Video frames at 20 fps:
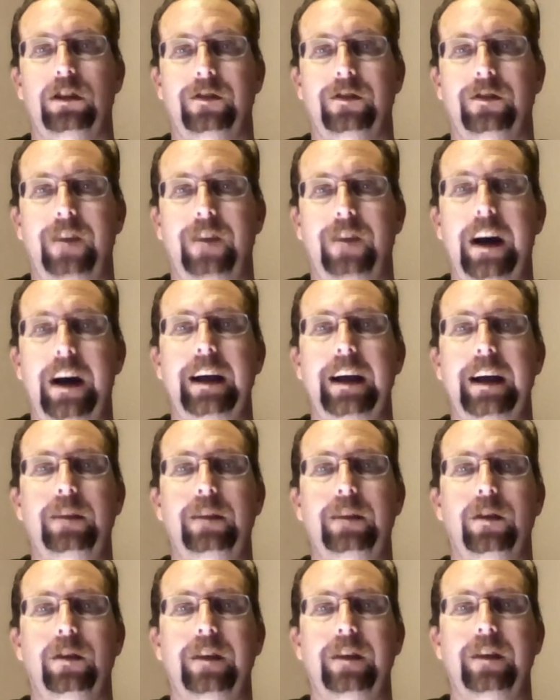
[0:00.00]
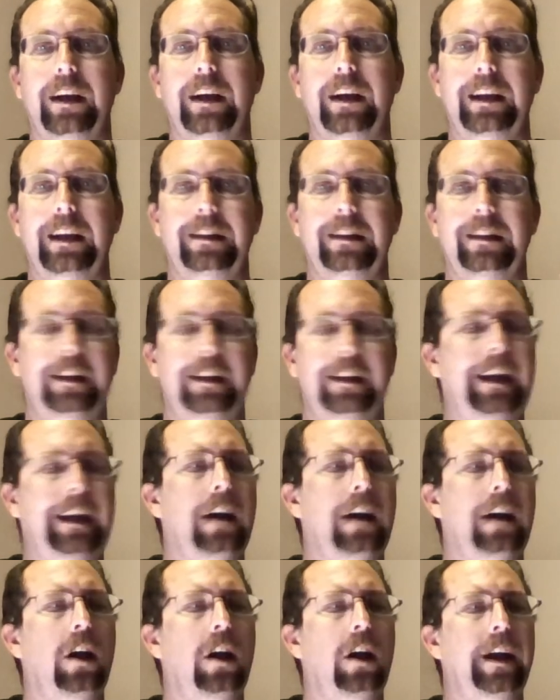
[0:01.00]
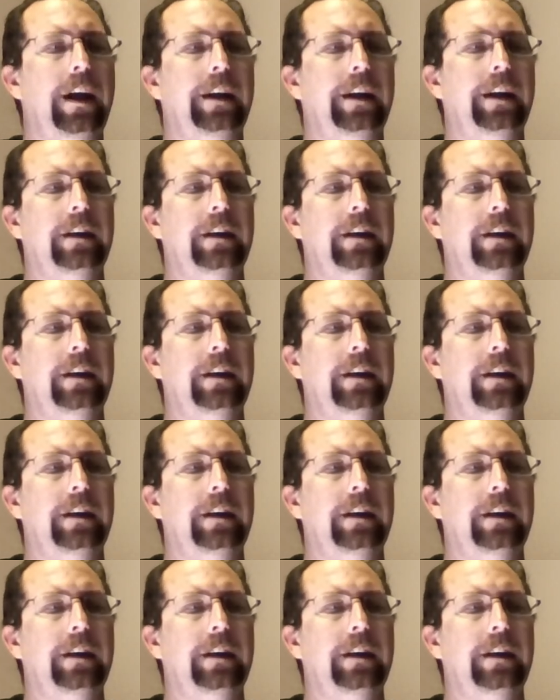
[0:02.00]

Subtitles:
fine once I can get the decal on it.